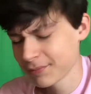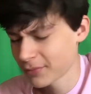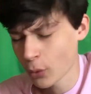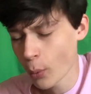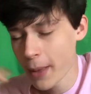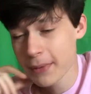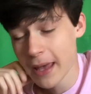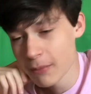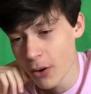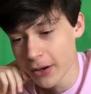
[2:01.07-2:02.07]
The
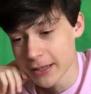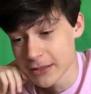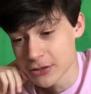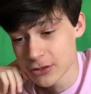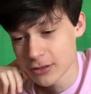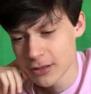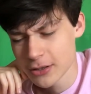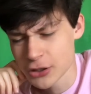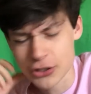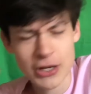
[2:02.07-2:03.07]
webcam market is
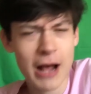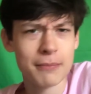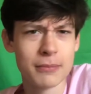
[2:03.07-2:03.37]
just not